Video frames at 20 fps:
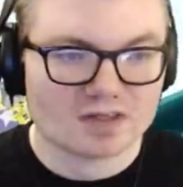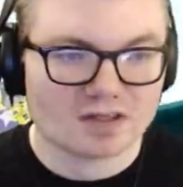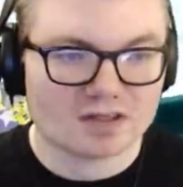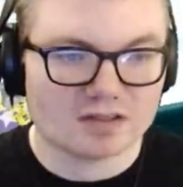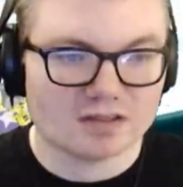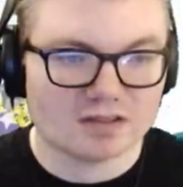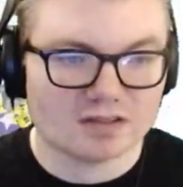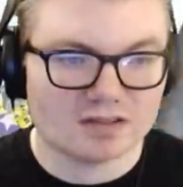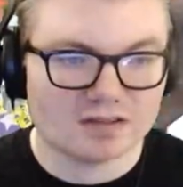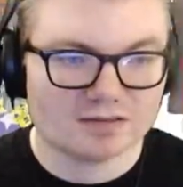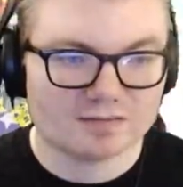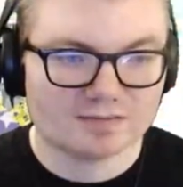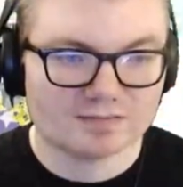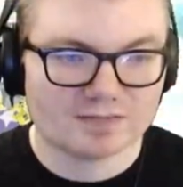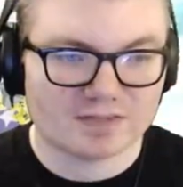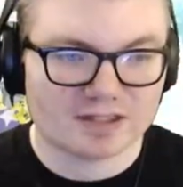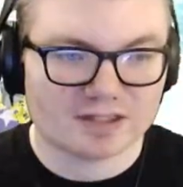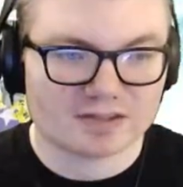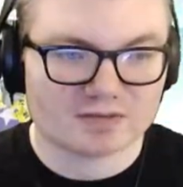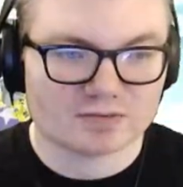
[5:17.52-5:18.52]
Uh,
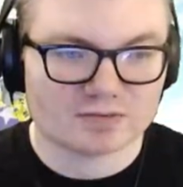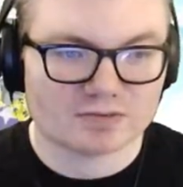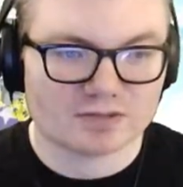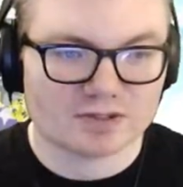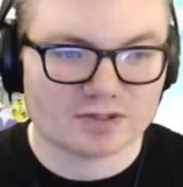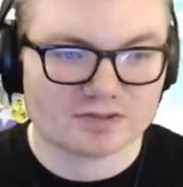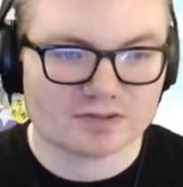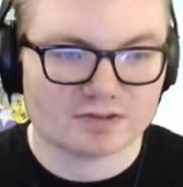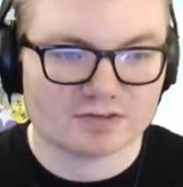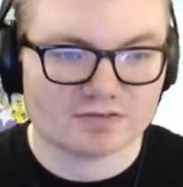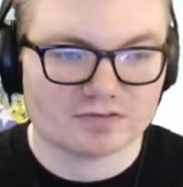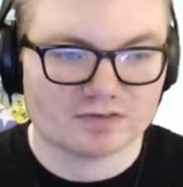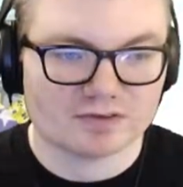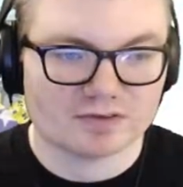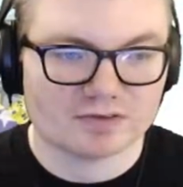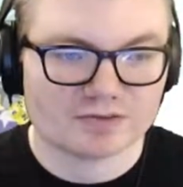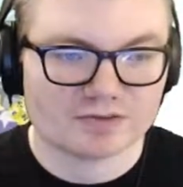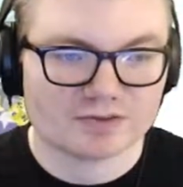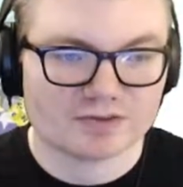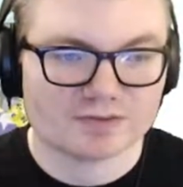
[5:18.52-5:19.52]
I guess we'll talk to you
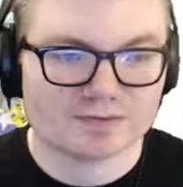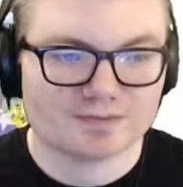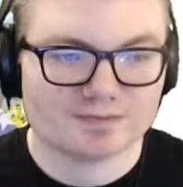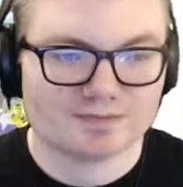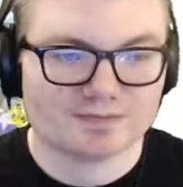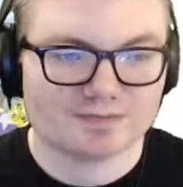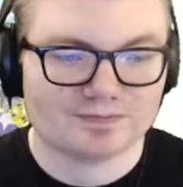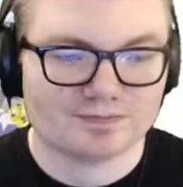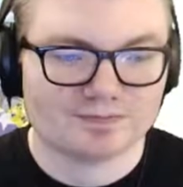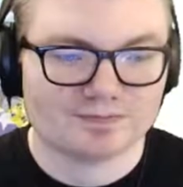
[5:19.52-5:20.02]
first. Pick up